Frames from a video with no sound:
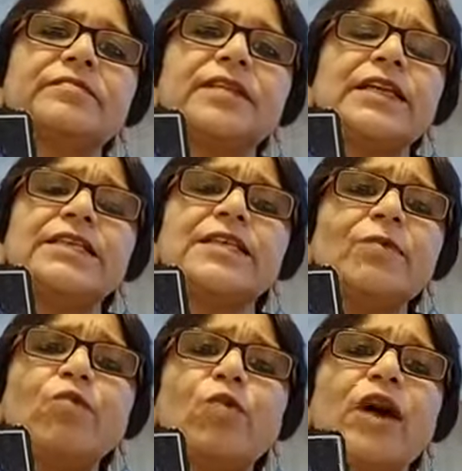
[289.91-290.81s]

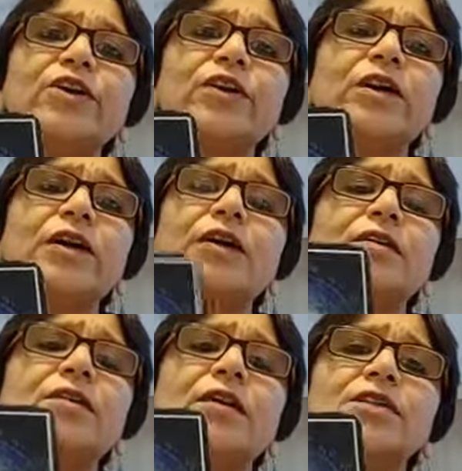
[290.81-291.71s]
someone,
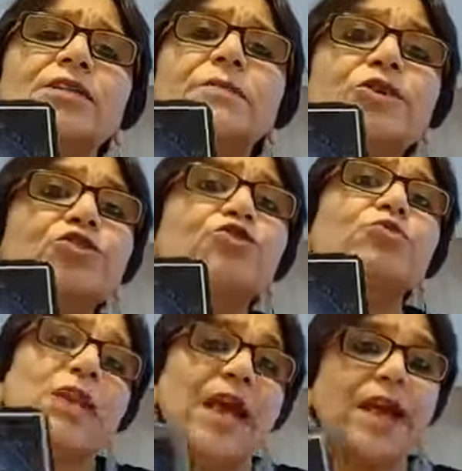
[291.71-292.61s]
a
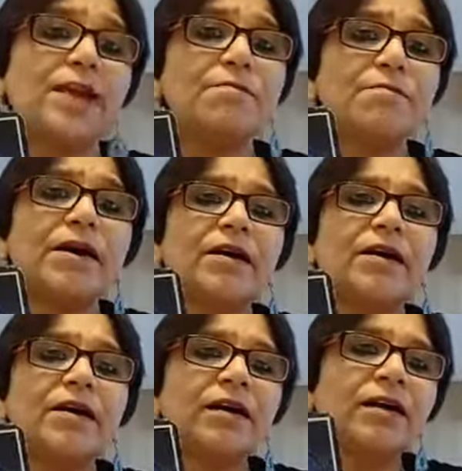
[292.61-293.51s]
spiritual
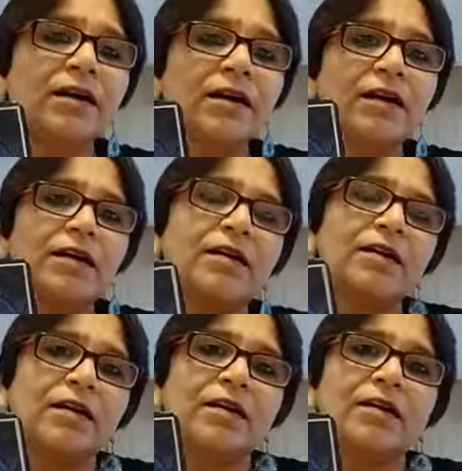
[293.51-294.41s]
helper,
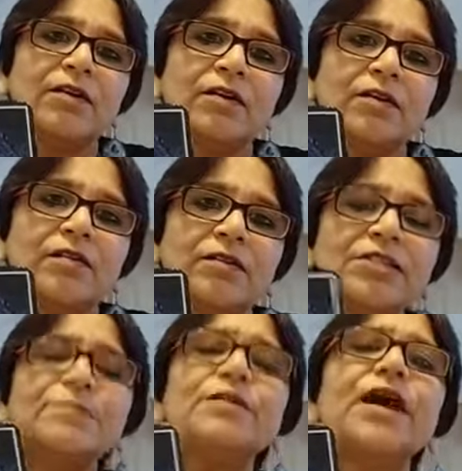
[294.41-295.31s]

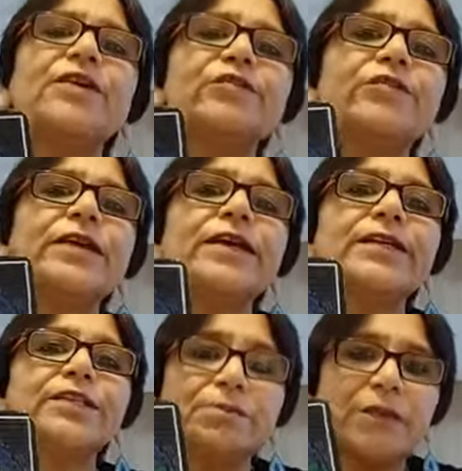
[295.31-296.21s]
some kind of an
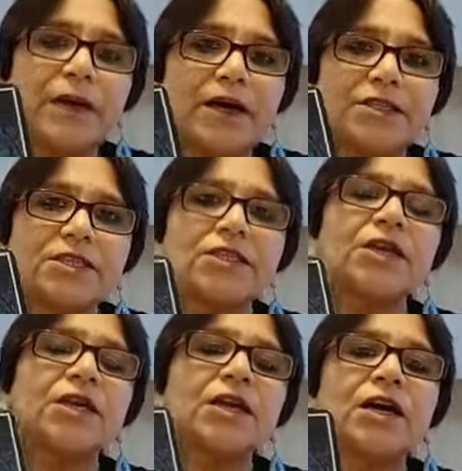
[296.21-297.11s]
expert,
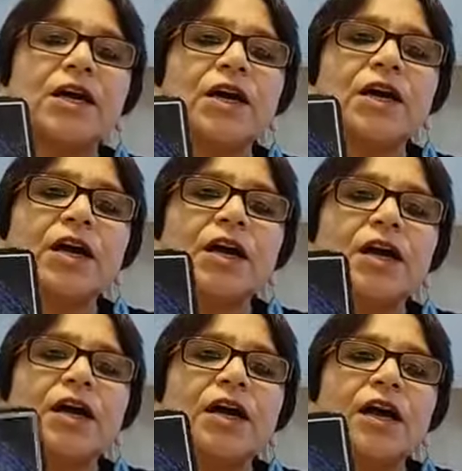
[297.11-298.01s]

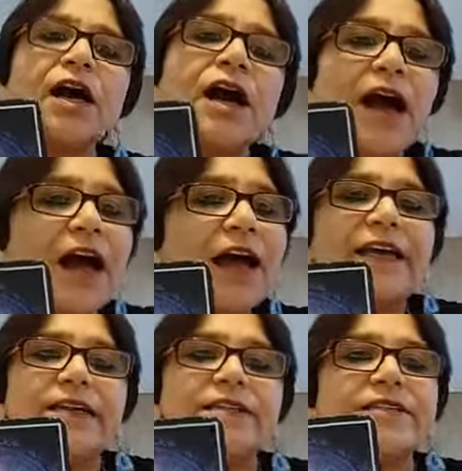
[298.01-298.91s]
a
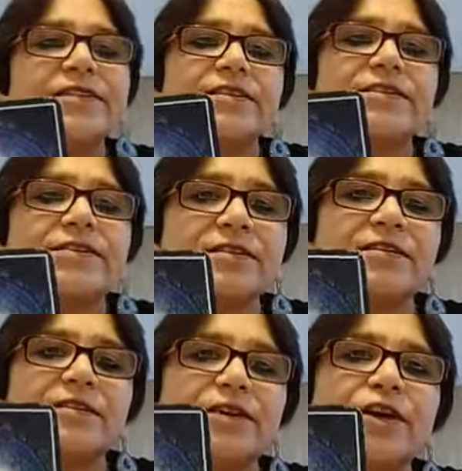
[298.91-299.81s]
guide.
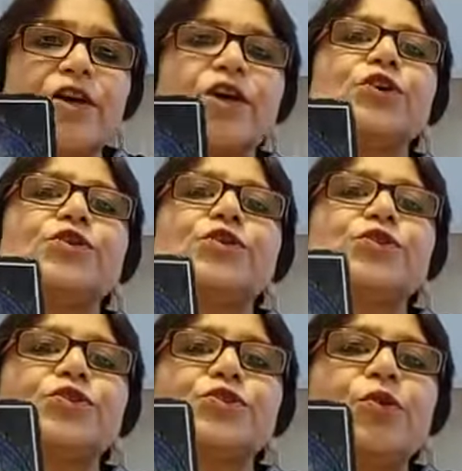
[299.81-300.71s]

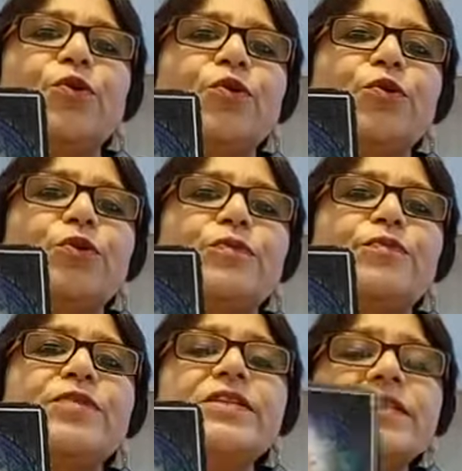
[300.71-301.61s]
So
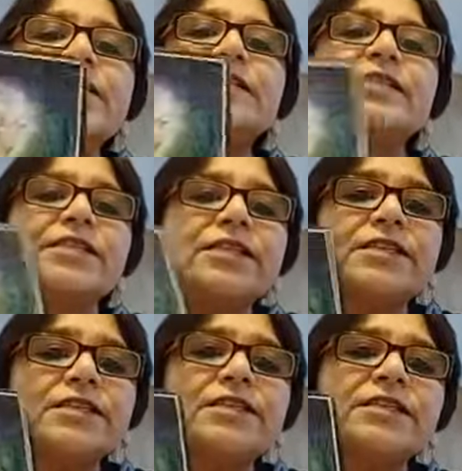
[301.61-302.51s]
this is
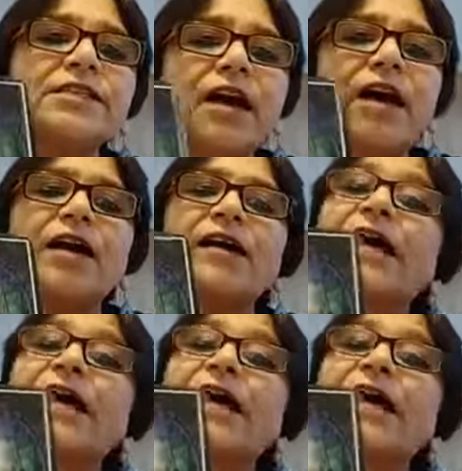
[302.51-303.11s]
this card,